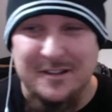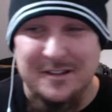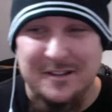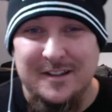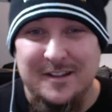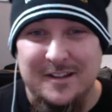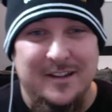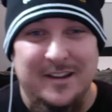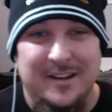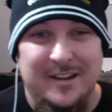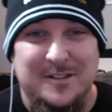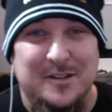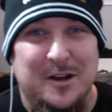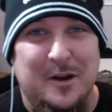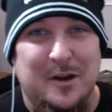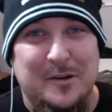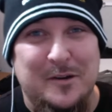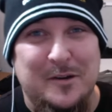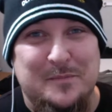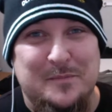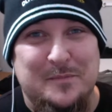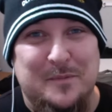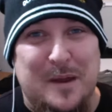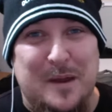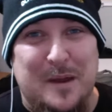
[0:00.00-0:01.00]
it's
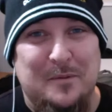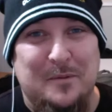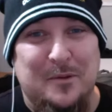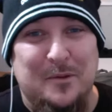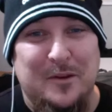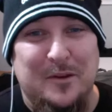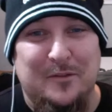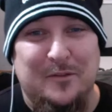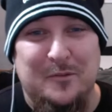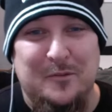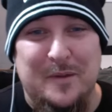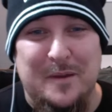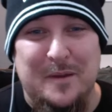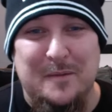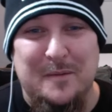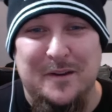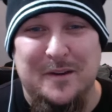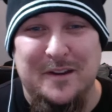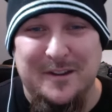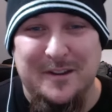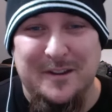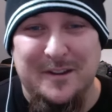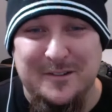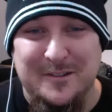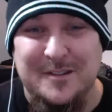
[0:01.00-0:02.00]
always mind blowing for me,
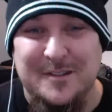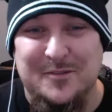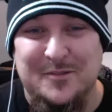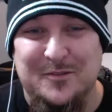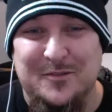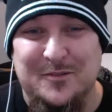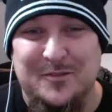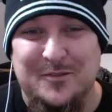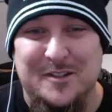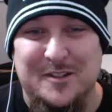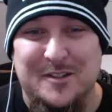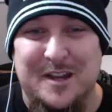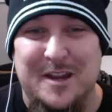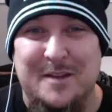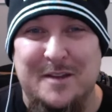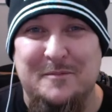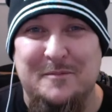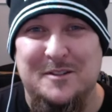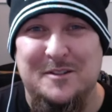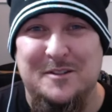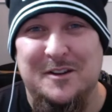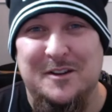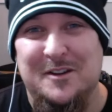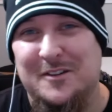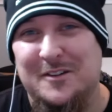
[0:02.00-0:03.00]
but it was his first time.
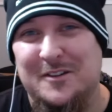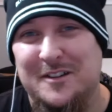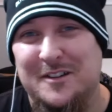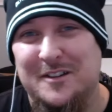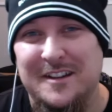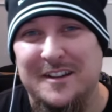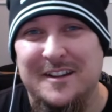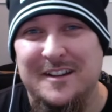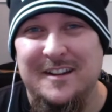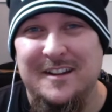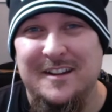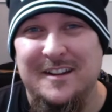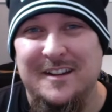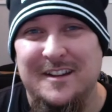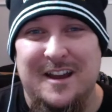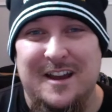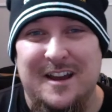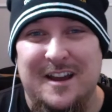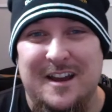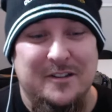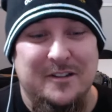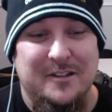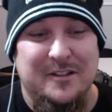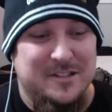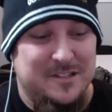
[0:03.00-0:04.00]
So I
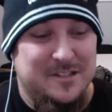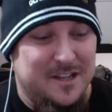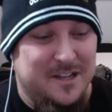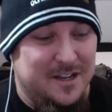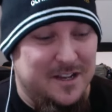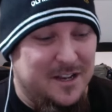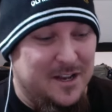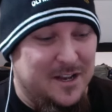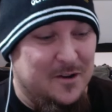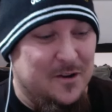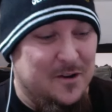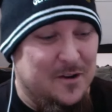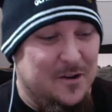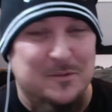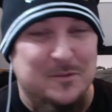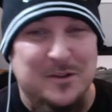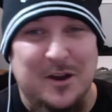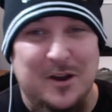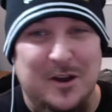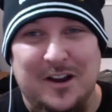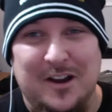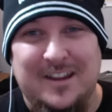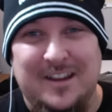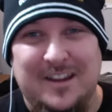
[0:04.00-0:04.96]
want to just kind of hear him talk.